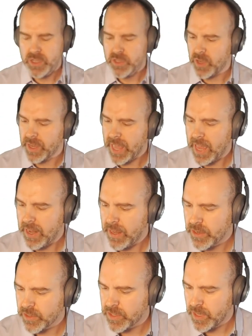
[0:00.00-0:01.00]
So
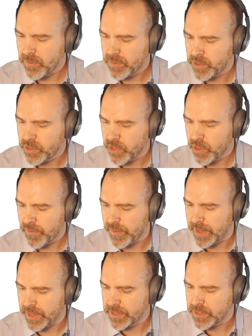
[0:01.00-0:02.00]
again, there's some
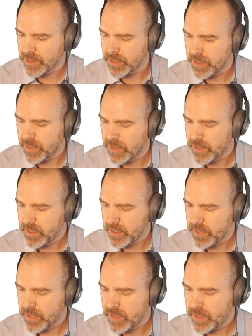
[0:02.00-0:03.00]
surface
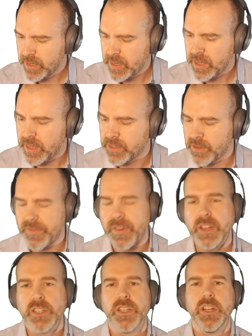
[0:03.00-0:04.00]
that's a
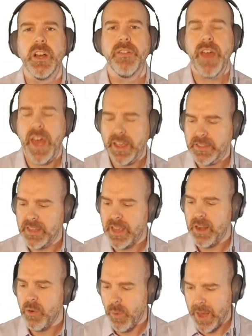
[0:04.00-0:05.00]
function of x
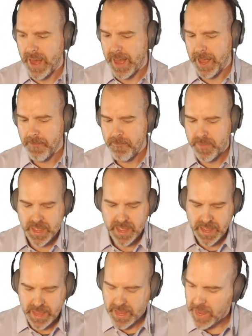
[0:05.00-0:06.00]
and y,
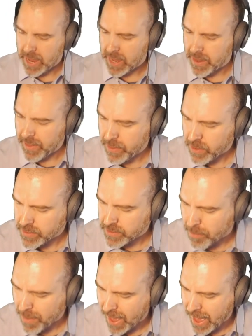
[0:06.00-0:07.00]
and then there is
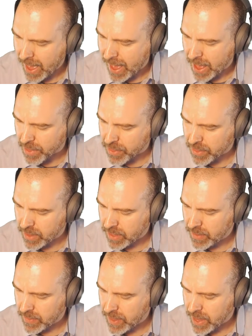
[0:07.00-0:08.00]
a path
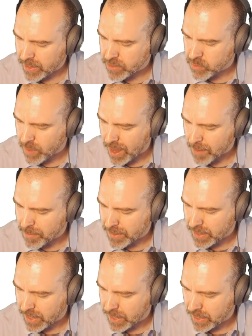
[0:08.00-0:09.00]
in the xy
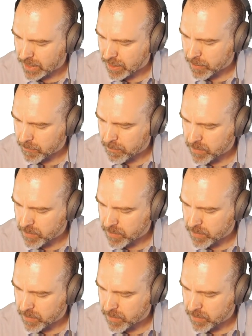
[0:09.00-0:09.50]
plane.